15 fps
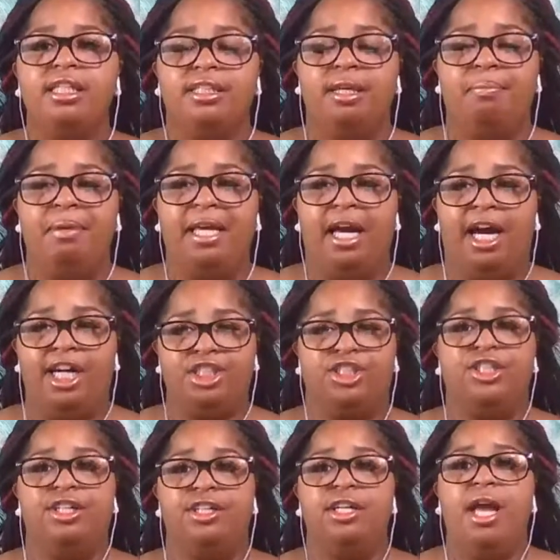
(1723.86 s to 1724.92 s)
to be
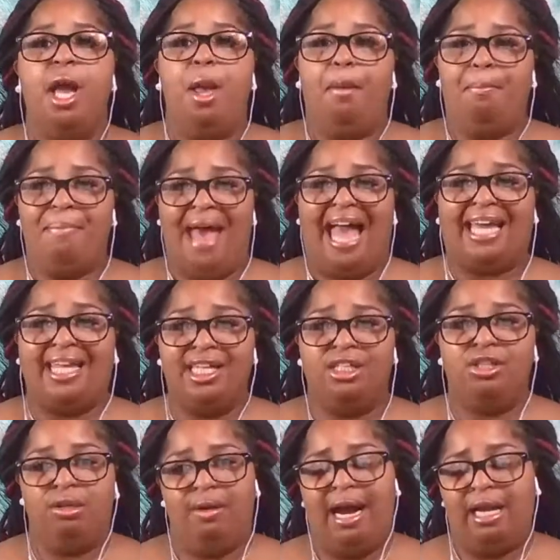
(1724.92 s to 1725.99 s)
ushered back
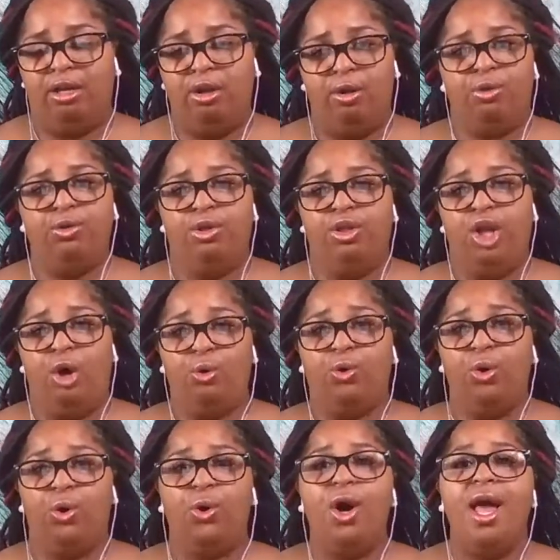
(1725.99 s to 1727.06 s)
into our
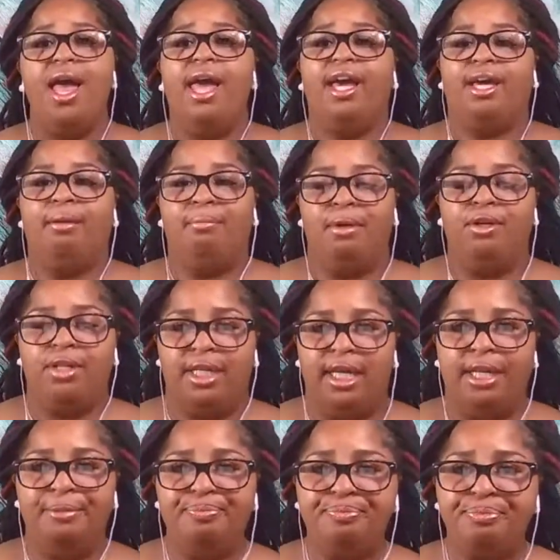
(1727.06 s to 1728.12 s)
local
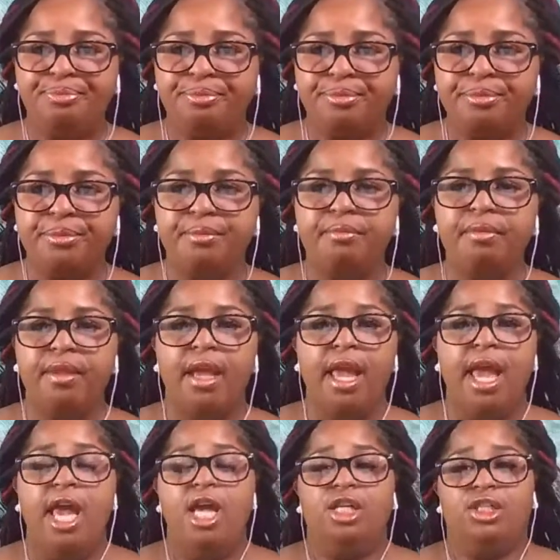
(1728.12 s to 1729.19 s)
community.
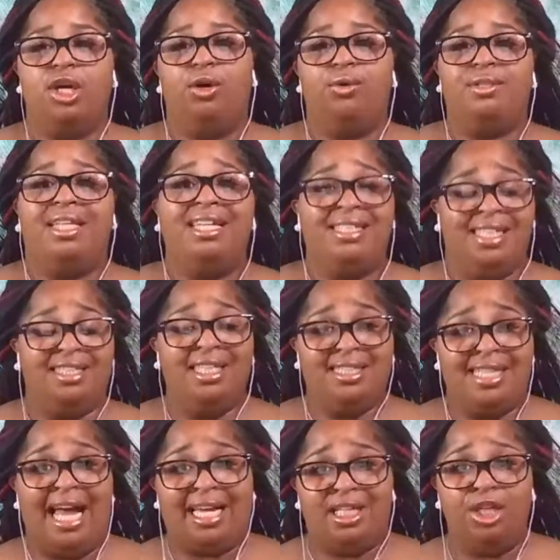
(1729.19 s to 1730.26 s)
So this is
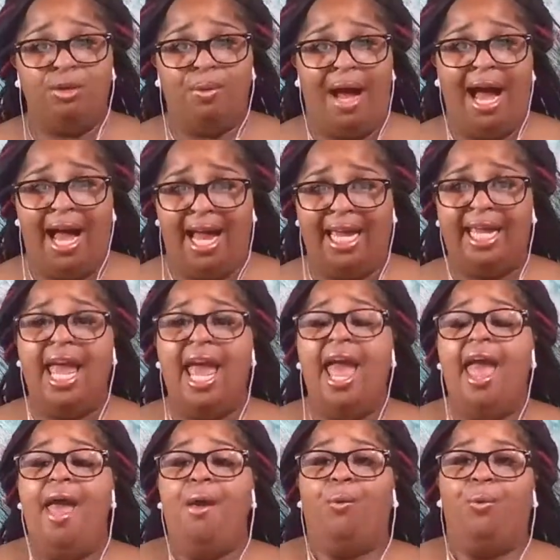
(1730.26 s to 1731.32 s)
exactly why
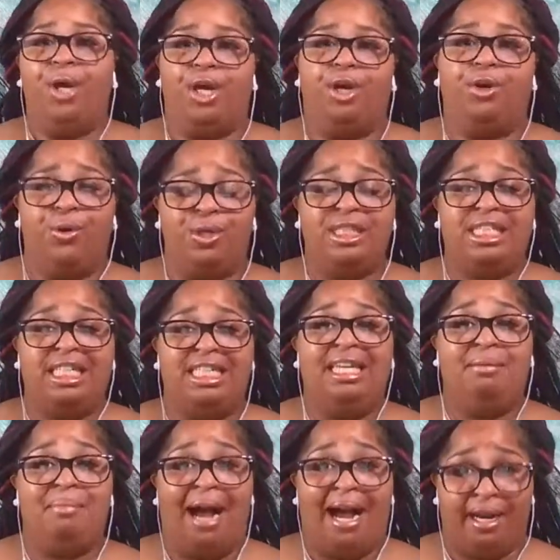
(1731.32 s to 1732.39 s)
we are going to
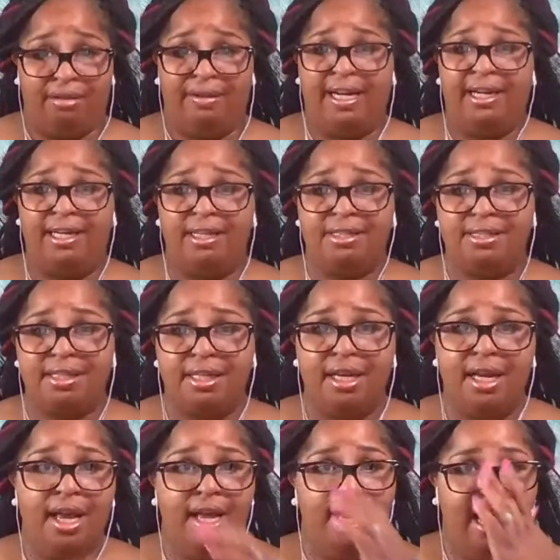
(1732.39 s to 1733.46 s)
need moderators.
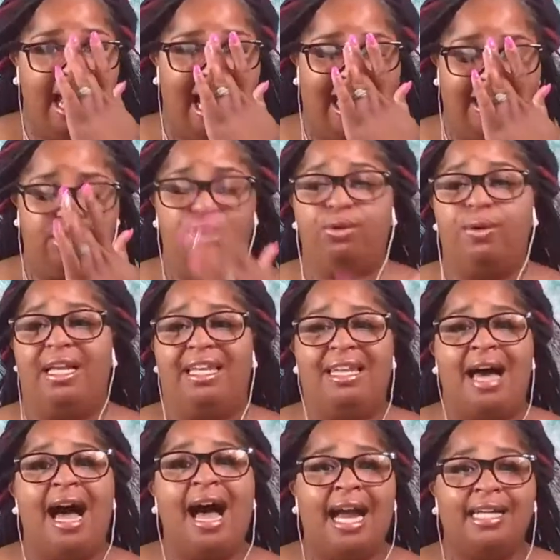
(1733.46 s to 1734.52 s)
I do a
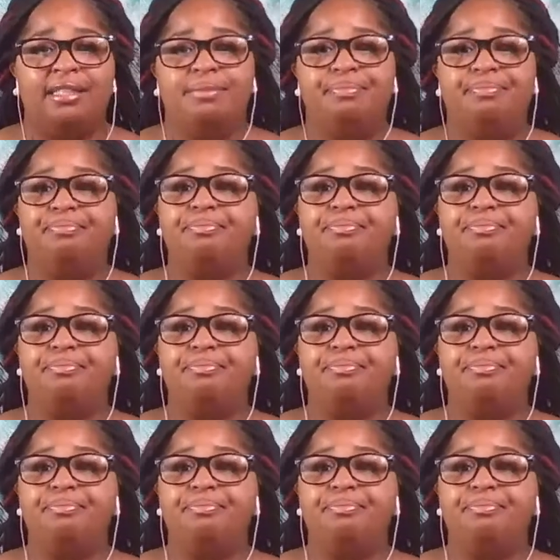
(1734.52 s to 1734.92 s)
lot.